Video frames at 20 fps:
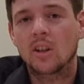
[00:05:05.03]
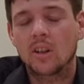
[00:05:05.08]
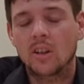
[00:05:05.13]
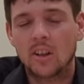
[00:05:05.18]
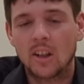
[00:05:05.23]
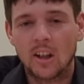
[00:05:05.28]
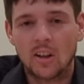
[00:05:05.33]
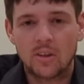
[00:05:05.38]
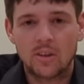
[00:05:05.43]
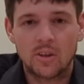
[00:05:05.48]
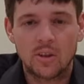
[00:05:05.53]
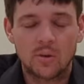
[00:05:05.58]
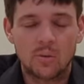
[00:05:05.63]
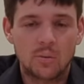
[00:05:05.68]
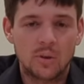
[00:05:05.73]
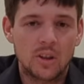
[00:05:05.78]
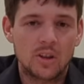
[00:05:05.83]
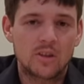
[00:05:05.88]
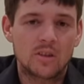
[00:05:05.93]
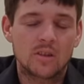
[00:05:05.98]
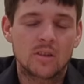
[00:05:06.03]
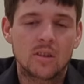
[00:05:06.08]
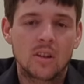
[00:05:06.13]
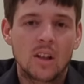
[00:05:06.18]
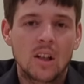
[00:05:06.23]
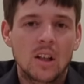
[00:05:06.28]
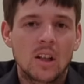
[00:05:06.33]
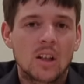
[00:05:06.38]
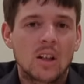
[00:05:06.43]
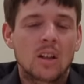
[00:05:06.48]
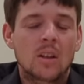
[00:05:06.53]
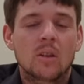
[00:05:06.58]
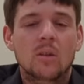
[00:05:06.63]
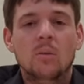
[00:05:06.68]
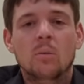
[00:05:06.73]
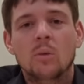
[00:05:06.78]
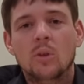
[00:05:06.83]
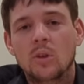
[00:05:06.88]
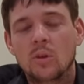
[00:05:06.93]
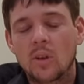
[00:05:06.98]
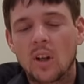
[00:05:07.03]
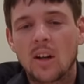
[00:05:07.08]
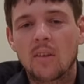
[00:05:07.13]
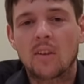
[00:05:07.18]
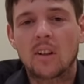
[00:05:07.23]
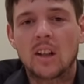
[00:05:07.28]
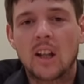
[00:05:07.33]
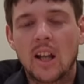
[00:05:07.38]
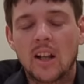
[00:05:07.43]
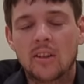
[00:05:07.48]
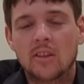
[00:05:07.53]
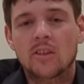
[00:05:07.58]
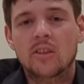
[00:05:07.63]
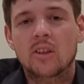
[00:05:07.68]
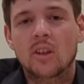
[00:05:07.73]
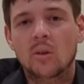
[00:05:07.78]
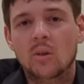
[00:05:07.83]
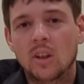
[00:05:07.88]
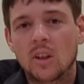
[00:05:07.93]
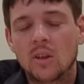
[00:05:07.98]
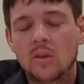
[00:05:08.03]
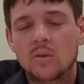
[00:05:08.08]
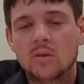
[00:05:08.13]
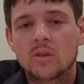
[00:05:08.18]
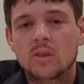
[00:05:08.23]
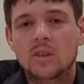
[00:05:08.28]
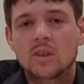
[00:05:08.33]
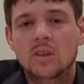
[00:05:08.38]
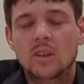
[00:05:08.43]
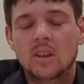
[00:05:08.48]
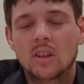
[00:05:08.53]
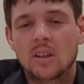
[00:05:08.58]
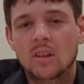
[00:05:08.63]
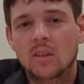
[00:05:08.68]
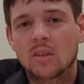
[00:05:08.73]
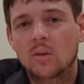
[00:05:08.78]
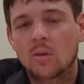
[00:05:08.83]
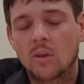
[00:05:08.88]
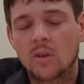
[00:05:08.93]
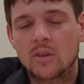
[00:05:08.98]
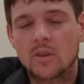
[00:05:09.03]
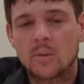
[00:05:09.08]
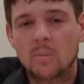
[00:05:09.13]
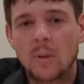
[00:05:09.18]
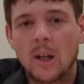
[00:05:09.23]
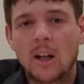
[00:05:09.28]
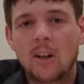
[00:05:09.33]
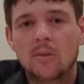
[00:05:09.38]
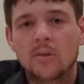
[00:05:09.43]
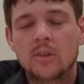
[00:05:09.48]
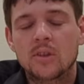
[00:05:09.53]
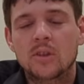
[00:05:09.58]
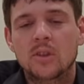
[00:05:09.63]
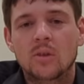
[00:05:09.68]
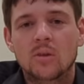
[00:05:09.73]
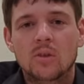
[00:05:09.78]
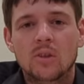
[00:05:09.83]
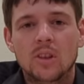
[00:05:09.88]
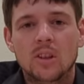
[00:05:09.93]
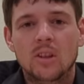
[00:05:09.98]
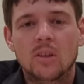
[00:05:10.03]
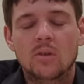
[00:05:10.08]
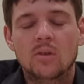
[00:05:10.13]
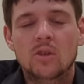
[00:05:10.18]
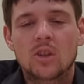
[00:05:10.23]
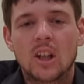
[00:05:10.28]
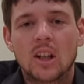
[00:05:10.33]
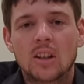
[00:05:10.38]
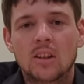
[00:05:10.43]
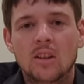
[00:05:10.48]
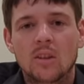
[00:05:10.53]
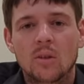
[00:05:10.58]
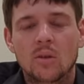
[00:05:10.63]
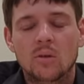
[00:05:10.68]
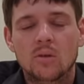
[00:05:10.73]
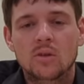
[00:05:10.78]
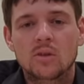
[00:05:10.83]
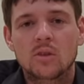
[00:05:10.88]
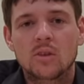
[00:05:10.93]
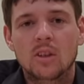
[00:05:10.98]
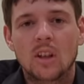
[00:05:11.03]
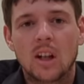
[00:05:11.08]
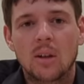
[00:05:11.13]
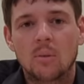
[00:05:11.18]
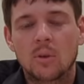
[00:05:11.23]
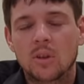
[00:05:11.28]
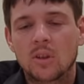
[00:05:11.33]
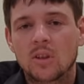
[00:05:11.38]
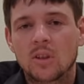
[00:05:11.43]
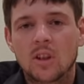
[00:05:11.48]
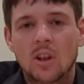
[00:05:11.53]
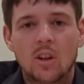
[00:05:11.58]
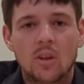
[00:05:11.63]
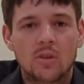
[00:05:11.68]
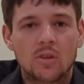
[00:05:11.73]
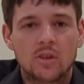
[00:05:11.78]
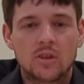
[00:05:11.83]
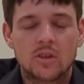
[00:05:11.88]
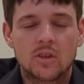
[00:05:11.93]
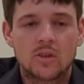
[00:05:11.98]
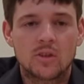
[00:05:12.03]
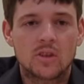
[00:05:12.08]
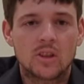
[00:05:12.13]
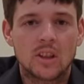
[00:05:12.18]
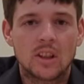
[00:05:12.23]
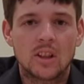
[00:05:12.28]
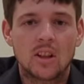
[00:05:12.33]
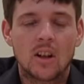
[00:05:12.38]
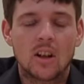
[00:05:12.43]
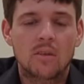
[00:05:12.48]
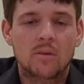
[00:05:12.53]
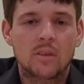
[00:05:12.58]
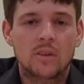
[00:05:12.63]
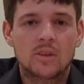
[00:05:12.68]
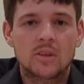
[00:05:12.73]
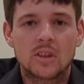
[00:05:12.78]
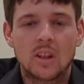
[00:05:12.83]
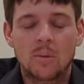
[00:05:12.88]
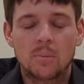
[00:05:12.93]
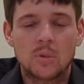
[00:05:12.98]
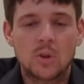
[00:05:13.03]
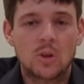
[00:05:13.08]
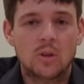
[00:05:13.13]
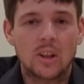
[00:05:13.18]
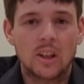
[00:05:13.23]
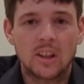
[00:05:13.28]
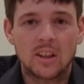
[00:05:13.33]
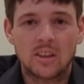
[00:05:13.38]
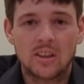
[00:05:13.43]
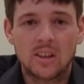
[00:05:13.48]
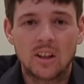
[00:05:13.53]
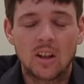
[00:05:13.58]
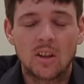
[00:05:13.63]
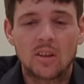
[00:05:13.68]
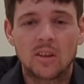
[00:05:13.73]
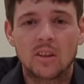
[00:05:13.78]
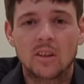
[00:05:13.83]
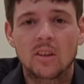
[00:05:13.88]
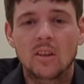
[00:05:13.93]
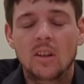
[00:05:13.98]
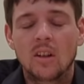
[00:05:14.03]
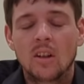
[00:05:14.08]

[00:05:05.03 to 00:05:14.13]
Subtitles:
in the Yellowstone region, we do have a lot of snow loads in towards the mountains, so you know, check those. I would call just your city office. I'm sure they could tell you,